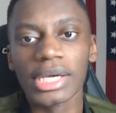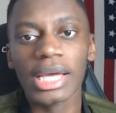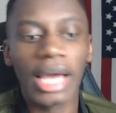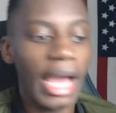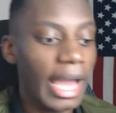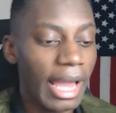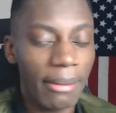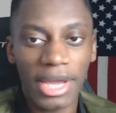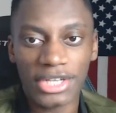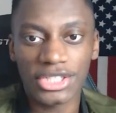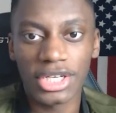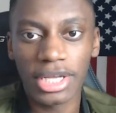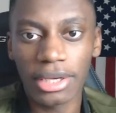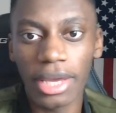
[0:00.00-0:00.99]
Hey, I'm
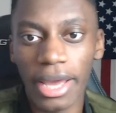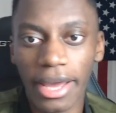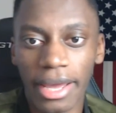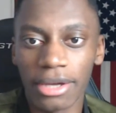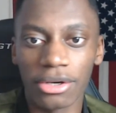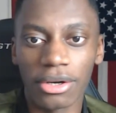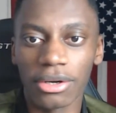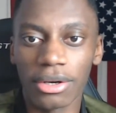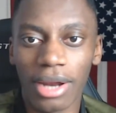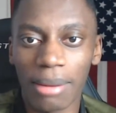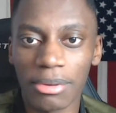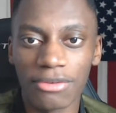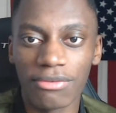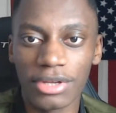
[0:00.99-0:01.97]
actually... Yeah, no. I'm
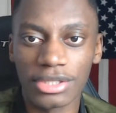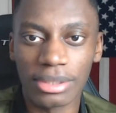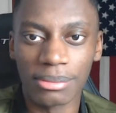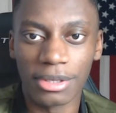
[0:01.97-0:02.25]
convinced.